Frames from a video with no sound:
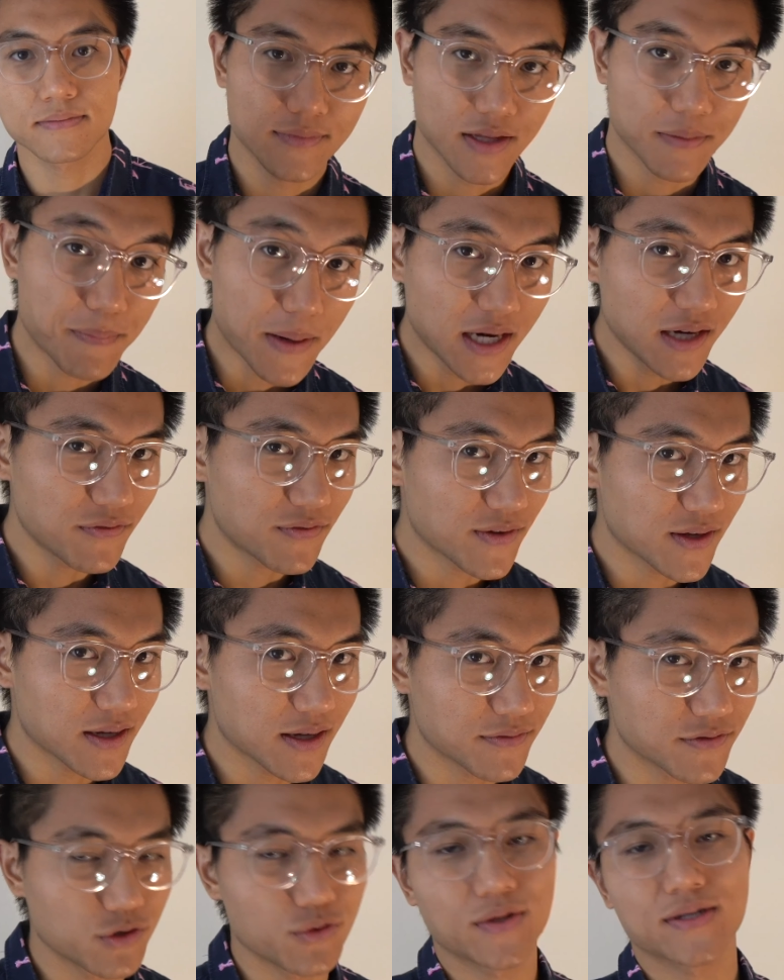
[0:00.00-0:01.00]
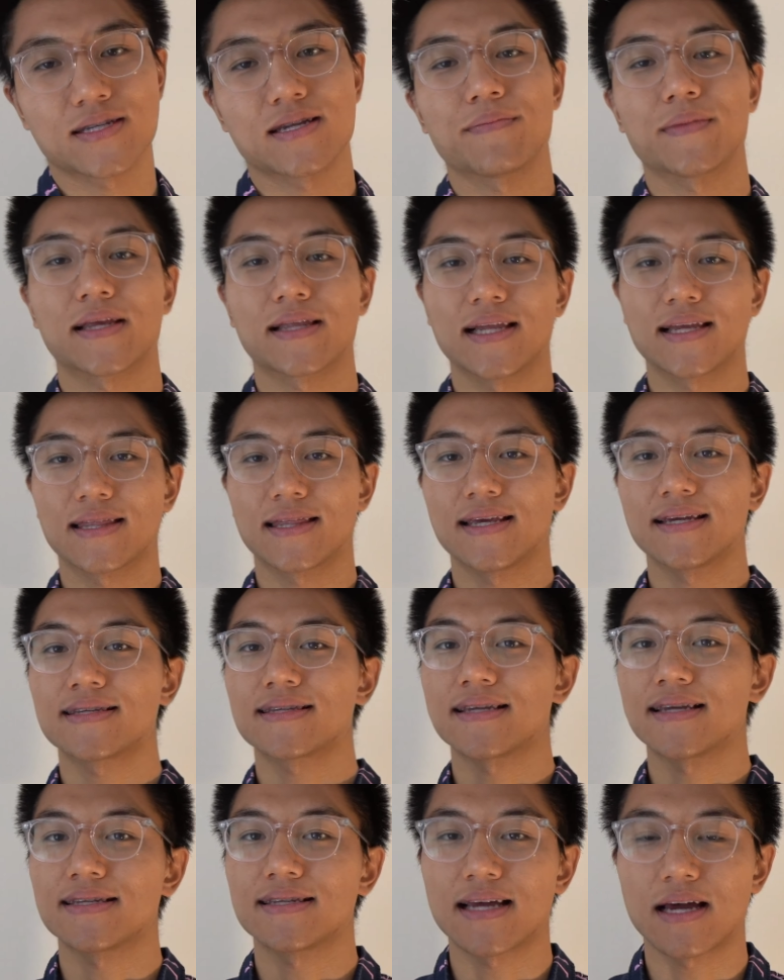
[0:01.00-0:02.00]
The benefit of doing something like
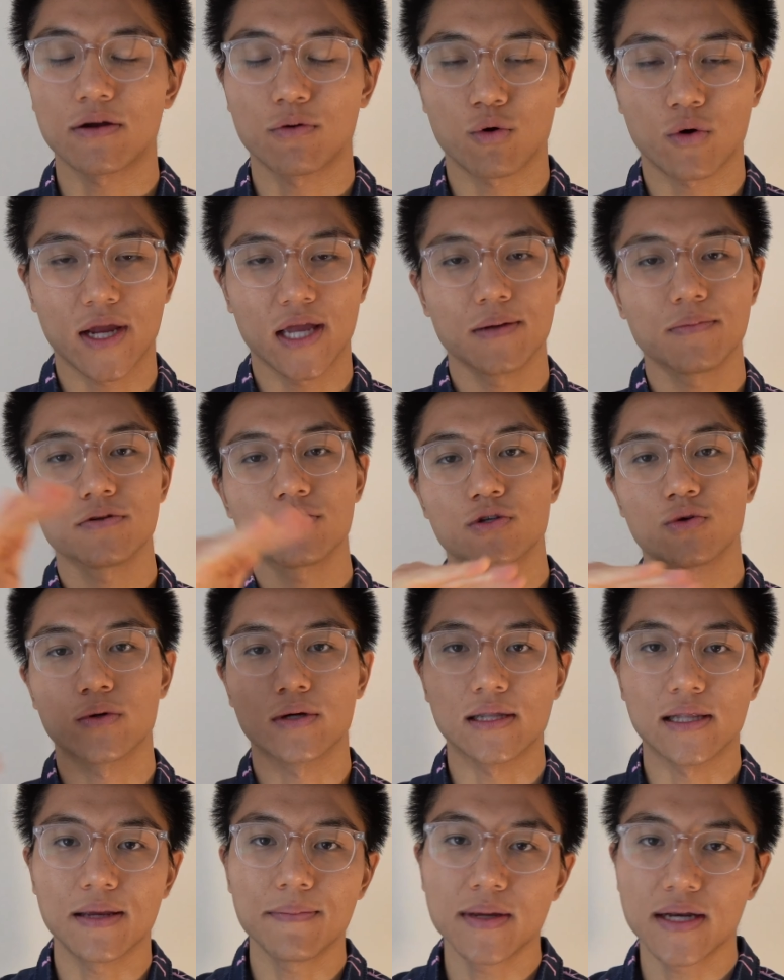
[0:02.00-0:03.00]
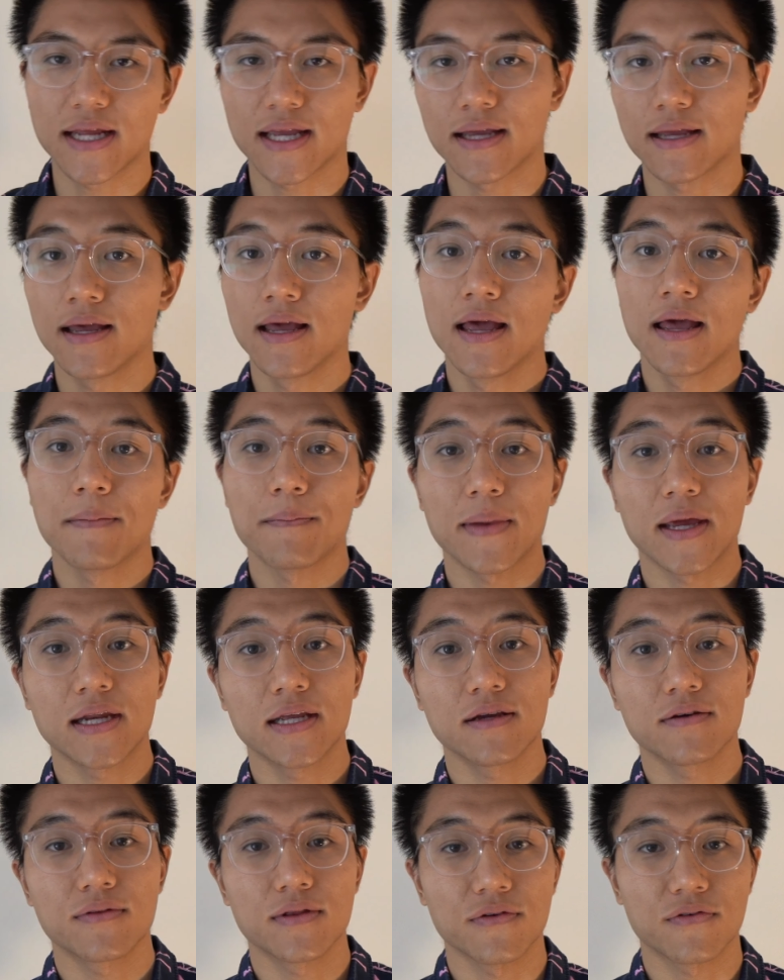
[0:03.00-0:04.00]
this is that we're able to eliminate
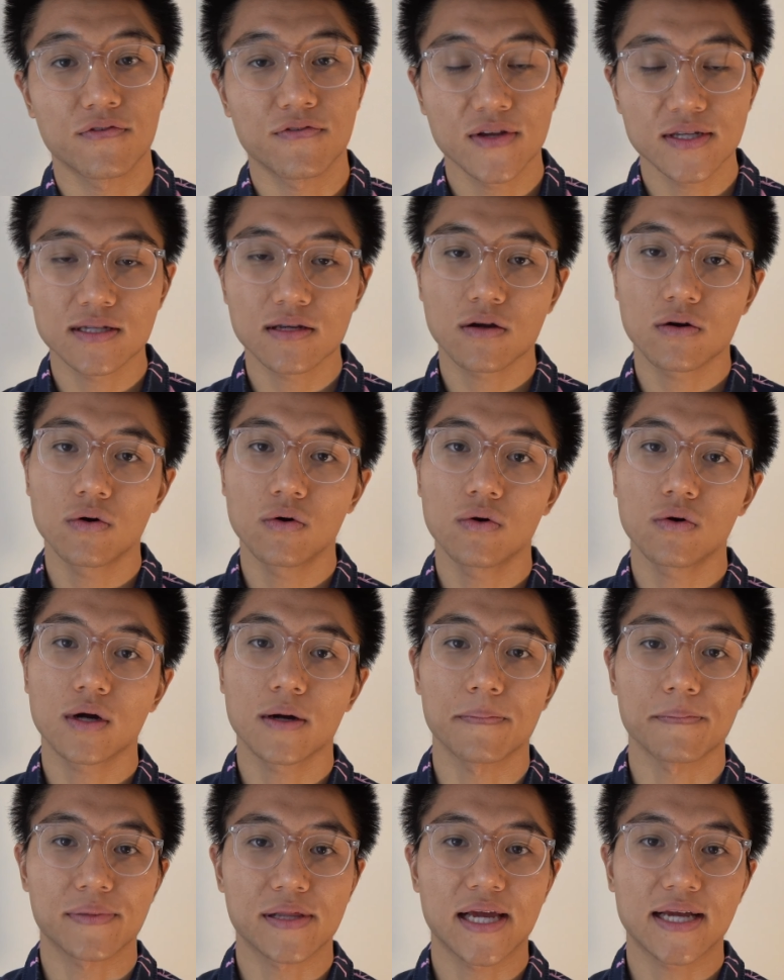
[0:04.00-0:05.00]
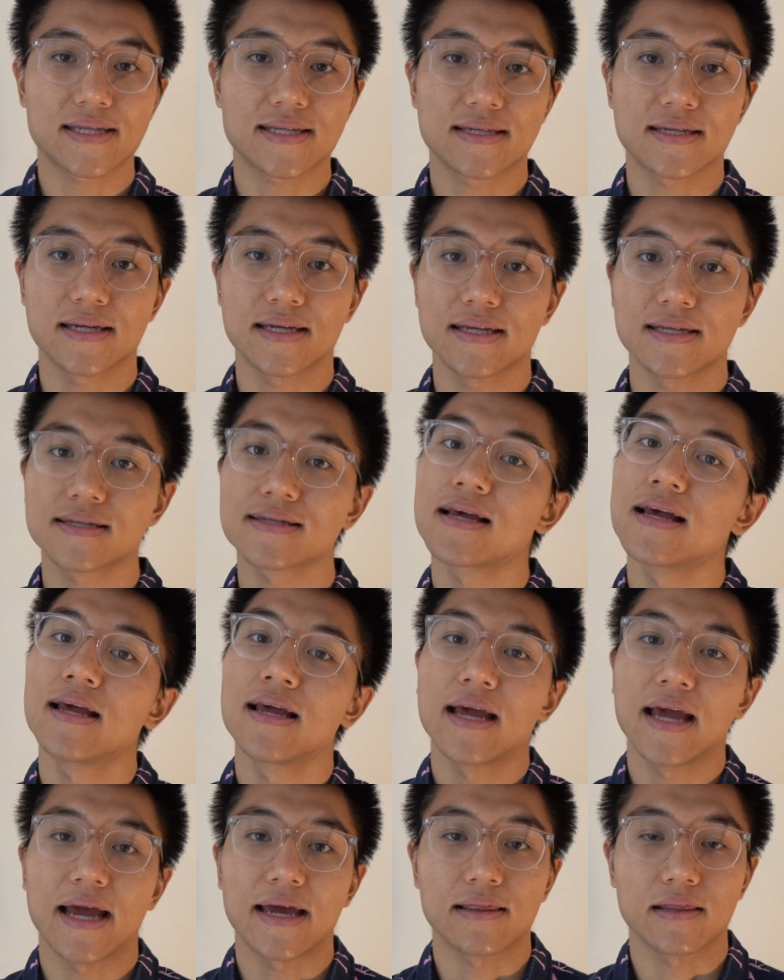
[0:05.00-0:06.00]
many of the physical complexities
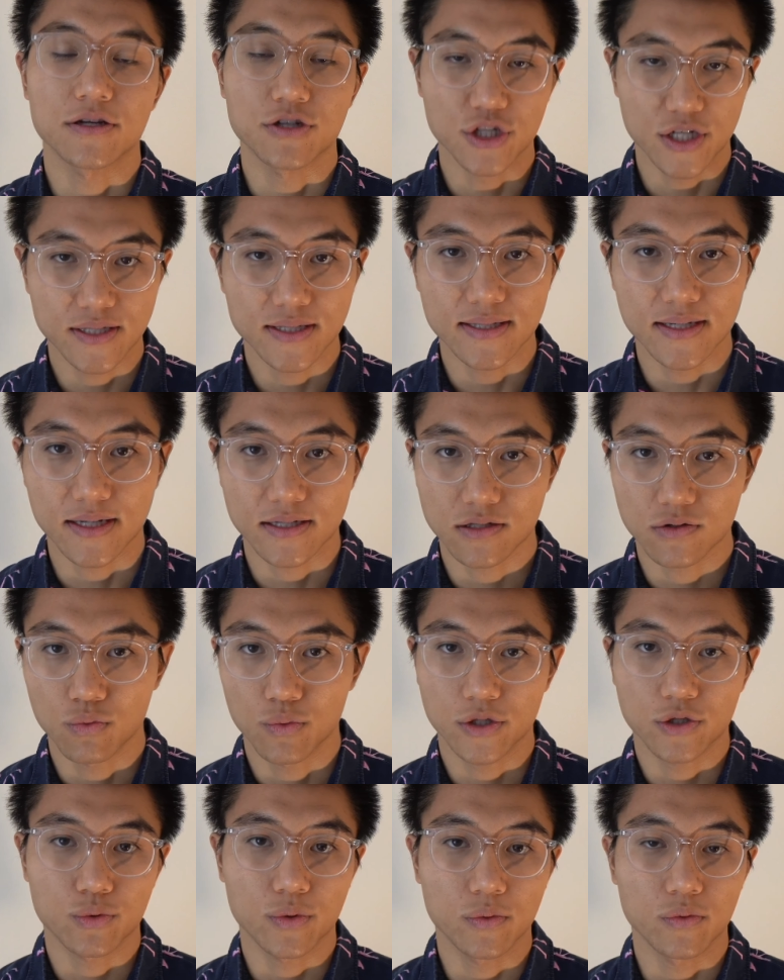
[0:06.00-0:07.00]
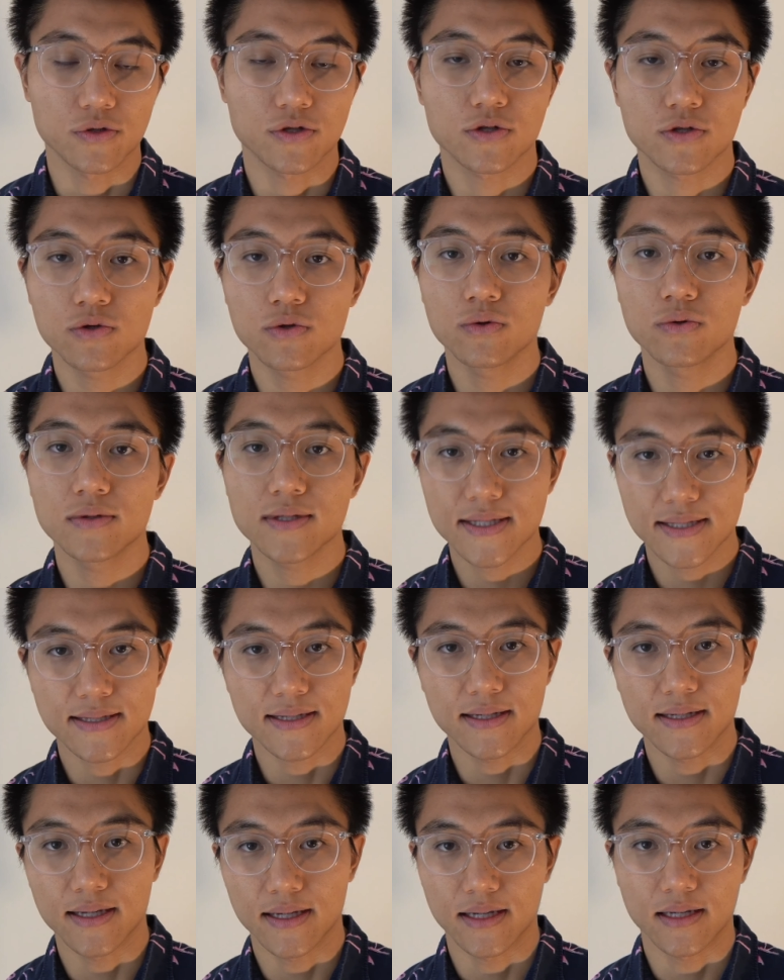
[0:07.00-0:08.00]
and logistics, which we will soon
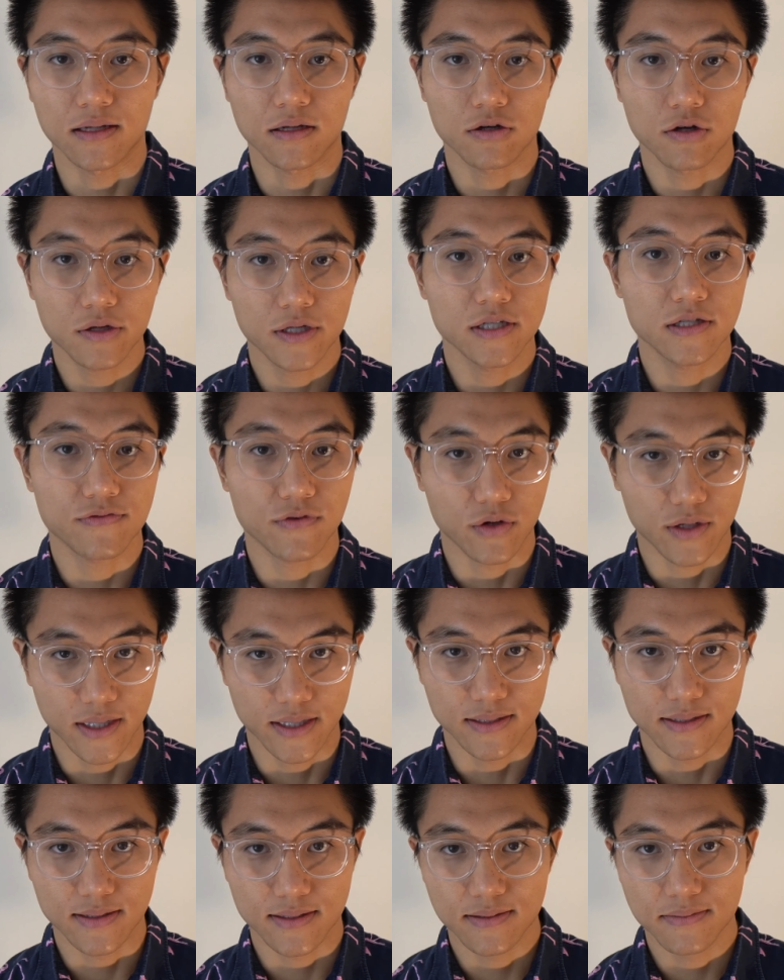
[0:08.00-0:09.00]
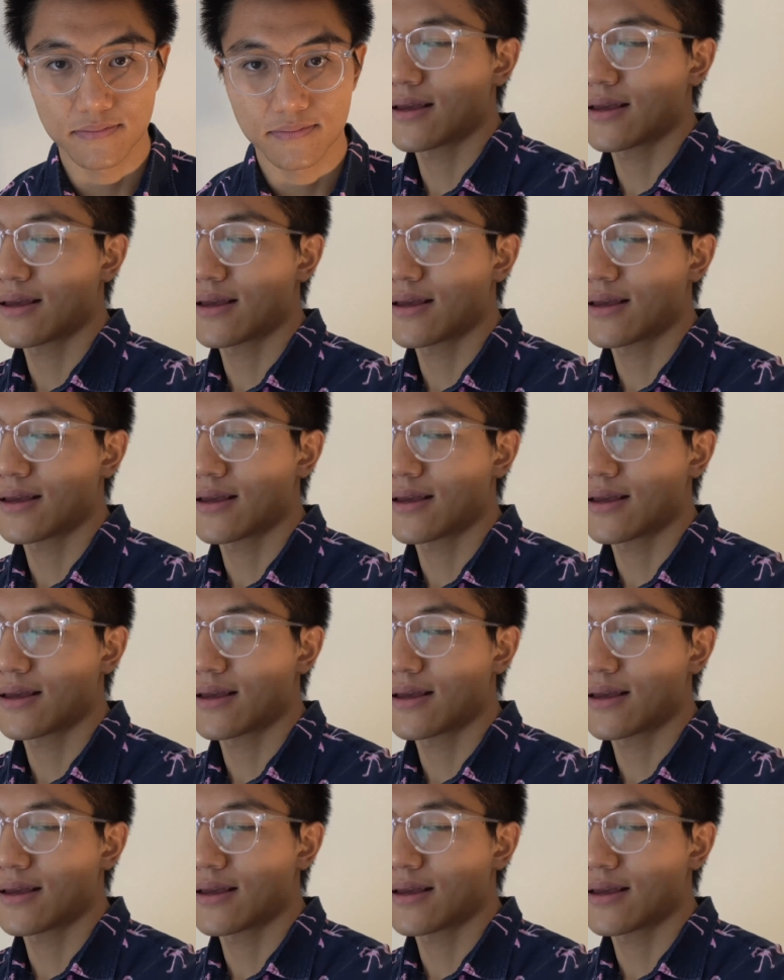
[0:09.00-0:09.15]
see in Cookies for Kids.